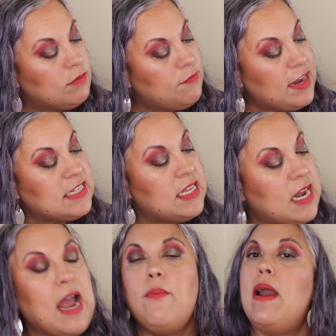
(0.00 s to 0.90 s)
Face and
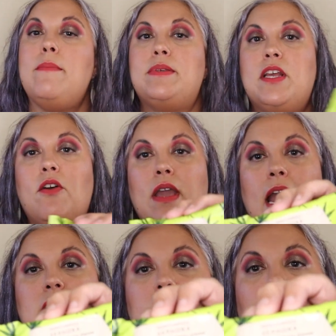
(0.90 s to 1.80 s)
eye wipes.
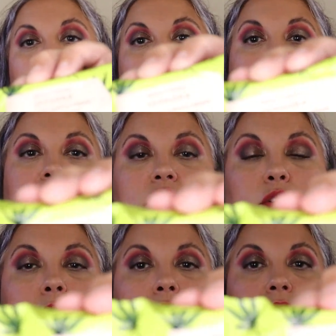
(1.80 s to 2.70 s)
Okay, so I wasn't
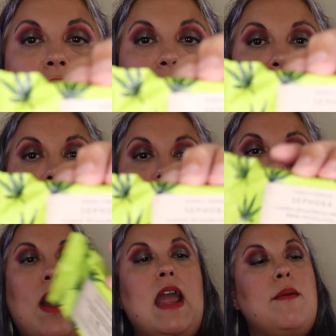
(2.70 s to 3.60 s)
sure if it was like a hand
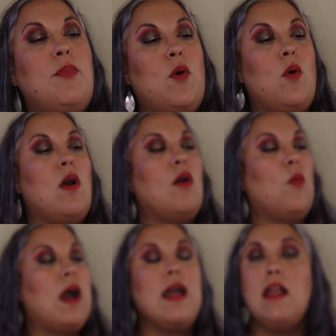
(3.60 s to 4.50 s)
wipe or
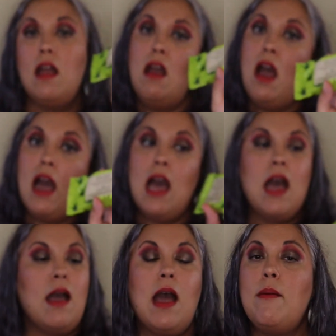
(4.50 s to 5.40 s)
what.
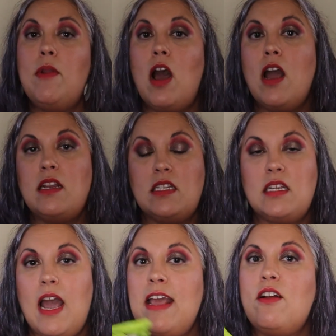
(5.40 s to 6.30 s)

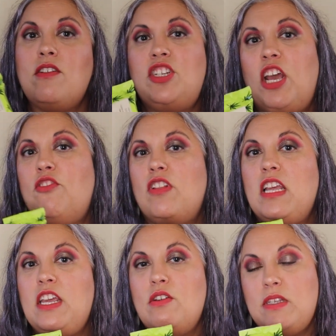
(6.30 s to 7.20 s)
I don't
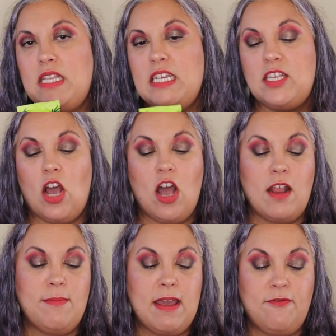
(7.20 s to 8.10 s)
generally use these
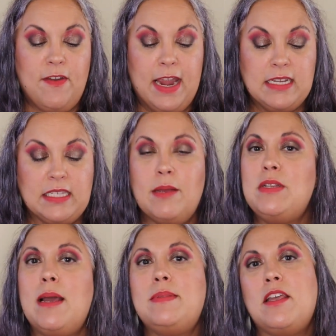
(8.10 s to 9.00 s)
on my face.
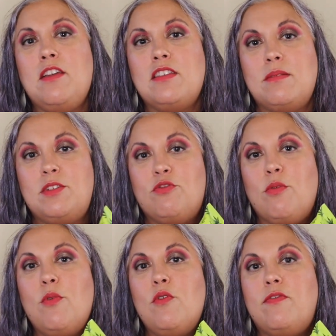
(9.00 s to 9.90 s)
Sometimes I'll use them to
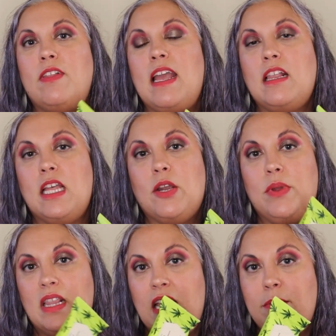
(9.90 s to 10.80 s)
remove like
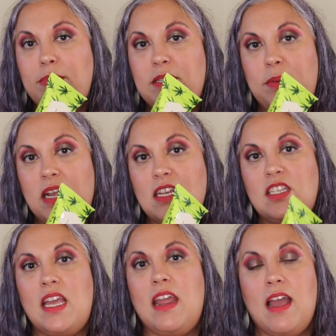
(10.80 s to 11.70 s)
liquid lips
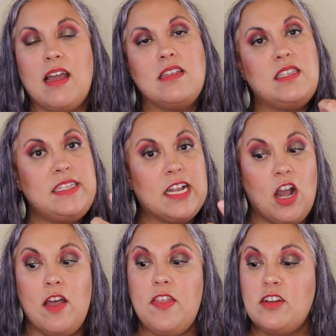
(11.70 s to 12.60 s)
because they stick
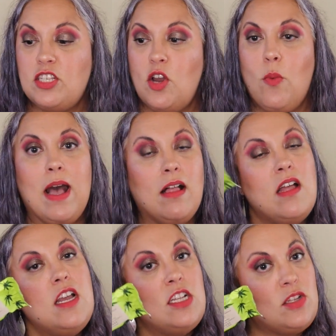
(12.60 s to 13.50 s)
on there so well.
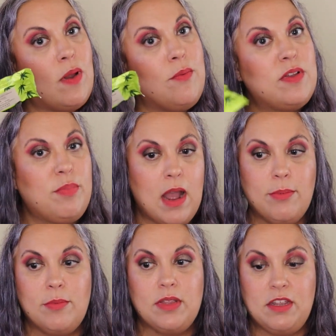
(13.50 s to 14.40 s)
So I will
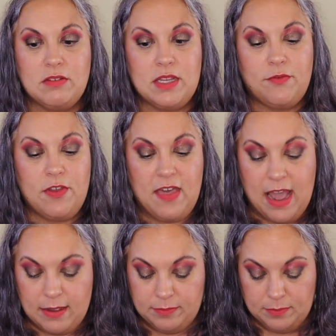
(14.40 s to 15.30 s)
probably use it for
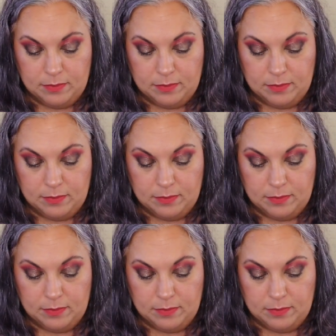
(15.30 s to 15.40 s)
that.